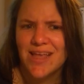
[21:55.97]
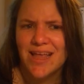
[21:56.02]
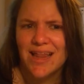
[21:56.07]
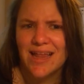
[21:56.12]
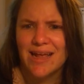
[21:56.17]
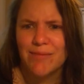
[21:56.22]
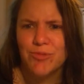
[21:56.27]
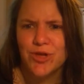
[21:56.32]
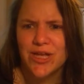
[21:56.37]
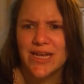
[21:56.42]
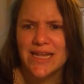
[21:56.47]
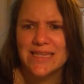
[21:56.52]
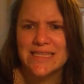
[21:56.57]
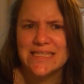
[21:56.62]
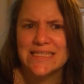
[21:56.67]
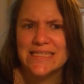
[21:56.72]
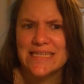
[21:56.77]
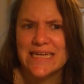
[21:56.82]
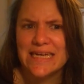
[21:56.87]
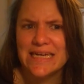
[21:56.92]
Like, I'm looking at
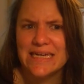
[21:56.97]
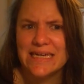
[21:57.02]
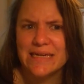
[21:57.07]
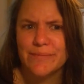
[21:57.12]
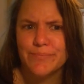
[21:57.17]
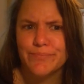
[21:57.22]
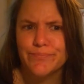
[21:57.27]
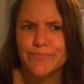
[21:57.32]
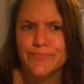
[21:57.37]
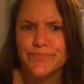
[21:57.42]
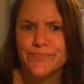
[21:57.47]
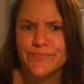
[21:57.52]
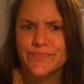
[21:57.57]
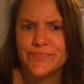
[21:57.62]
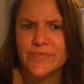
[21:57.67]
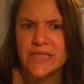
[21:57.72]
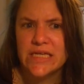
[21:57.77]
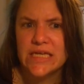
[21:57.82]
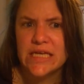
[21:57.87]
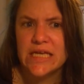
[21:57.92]
this time,
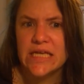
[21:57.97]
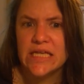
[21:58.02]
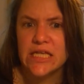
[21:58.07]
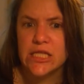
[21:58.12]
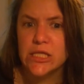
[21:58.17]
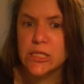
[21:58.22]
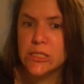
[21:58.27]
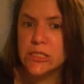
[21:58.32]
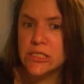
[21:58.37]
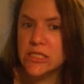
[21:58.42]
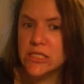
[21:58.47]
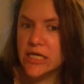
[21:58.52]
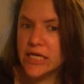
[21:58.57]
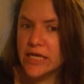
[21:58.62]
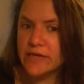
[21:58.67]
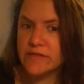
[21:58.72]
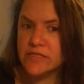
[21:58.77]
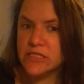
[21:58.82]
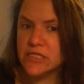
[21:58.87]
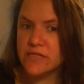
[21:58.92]
and it looks like
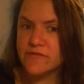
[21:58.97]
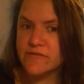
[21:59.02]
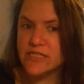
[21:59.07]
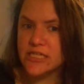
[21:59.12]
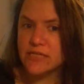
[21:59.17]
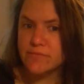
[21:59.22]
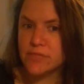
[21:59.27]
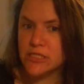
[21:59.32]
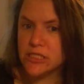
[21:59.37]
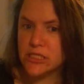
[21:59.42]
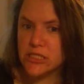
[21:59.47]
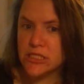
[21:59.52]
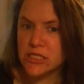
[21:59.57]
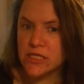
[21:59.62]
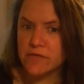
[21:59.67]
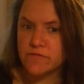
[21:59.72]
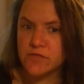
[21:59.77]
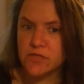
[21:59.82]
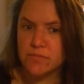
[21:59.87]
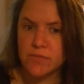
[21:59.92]
I still have 10 minutes left in